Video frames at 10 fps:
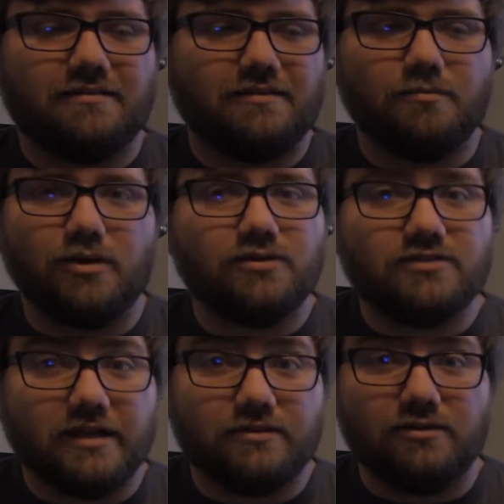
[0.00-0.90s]

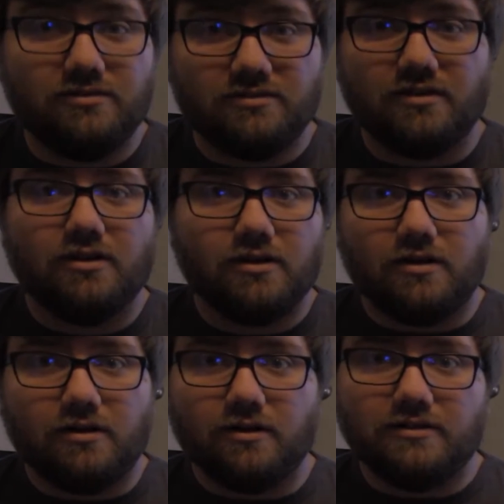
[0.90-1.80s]
motorcycles
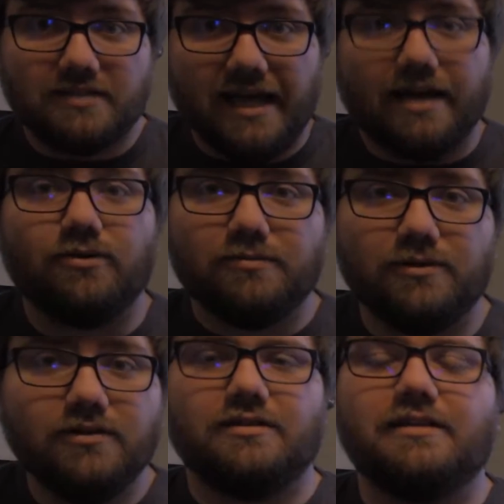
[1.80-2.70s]
are
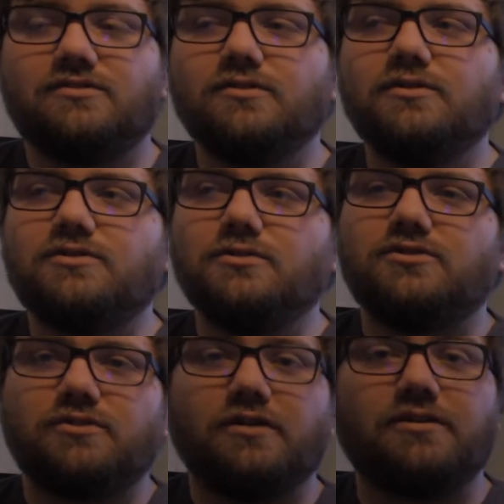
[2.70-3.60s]
terrible. As soon as you
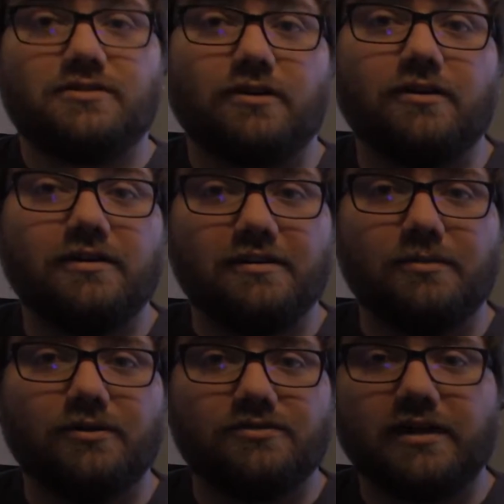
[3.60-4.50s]
start to turn in a
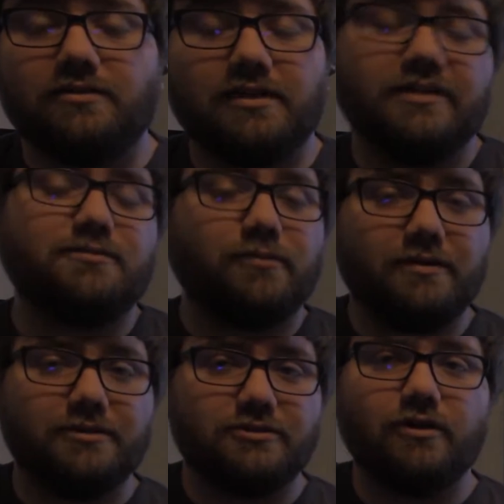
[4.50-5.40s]
motorcycle, it's
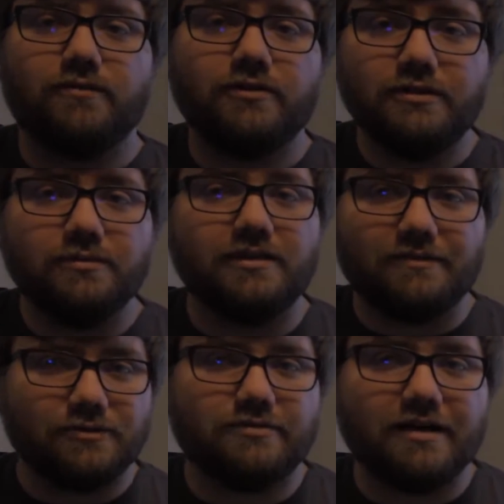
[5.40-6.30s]
pretty much over. You will
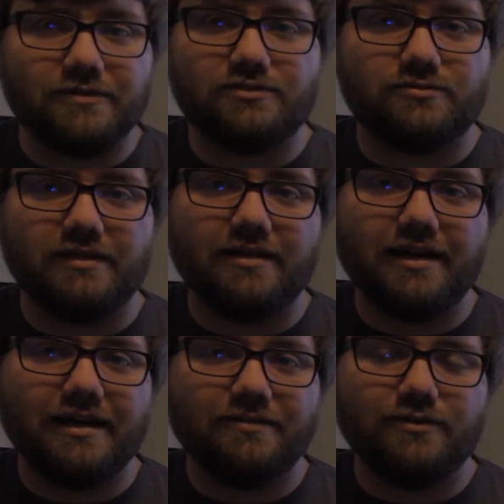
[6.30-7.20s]
never drive in a straight
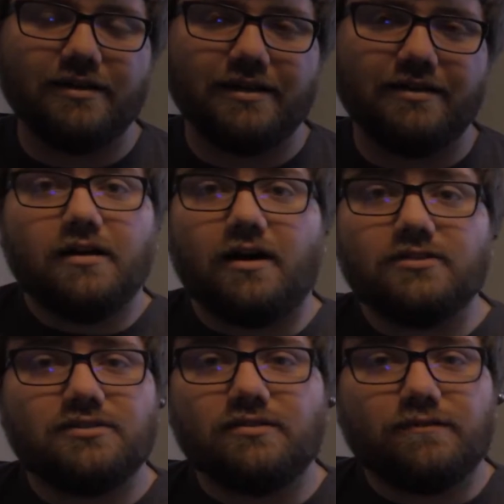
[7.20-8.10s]
line ever again.
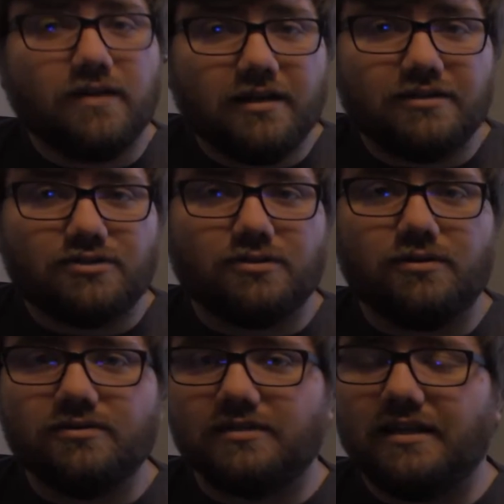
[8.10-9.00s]
Also, the flying
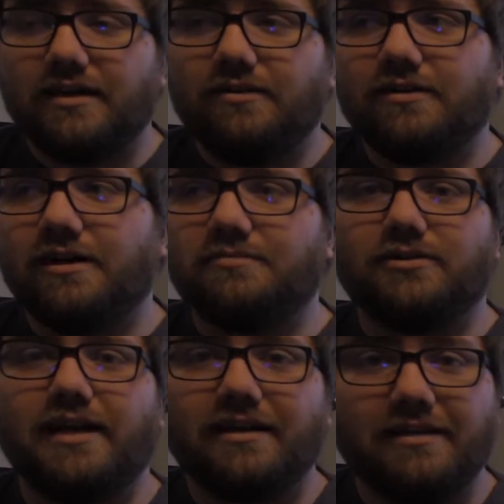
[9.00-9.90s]
controls in the
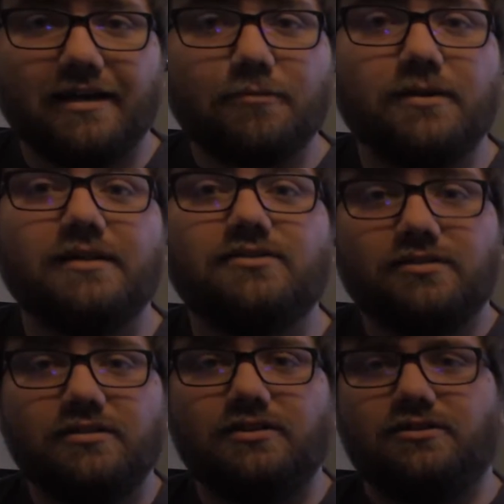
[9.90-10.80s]
helicopter and the airplanes,
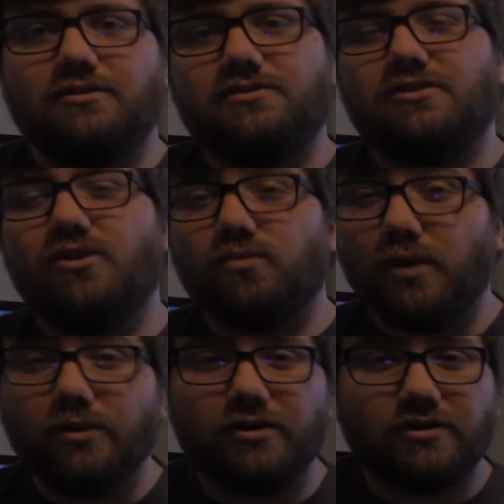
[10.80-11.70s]
there is no
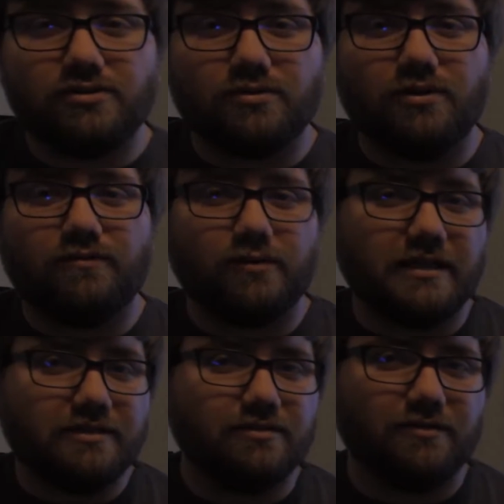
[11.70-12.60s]
rotor control for
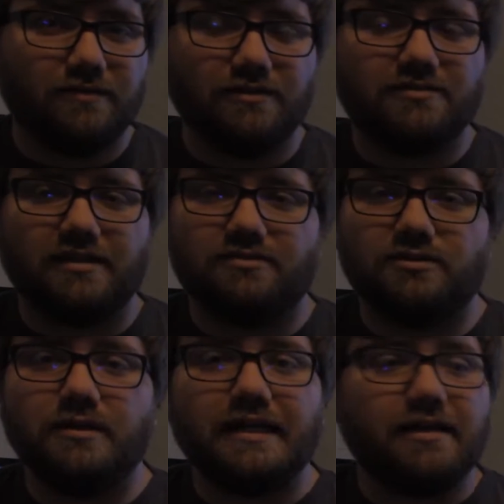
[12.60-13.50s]
either of those things,
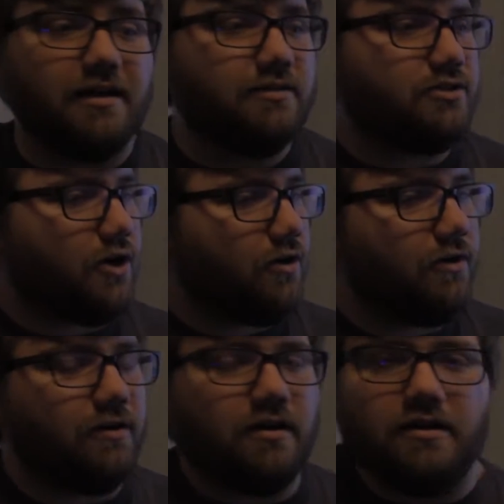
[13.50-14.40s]
so you cannot
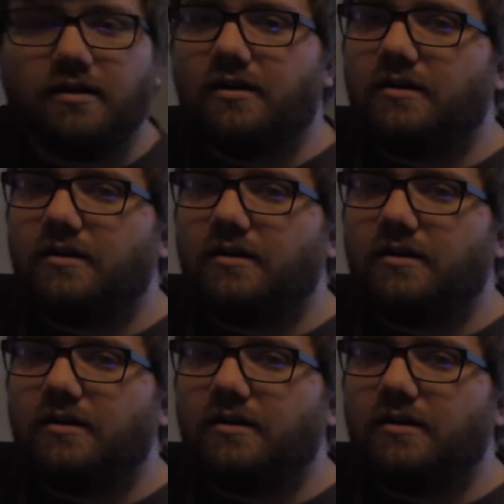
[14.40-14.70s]
turn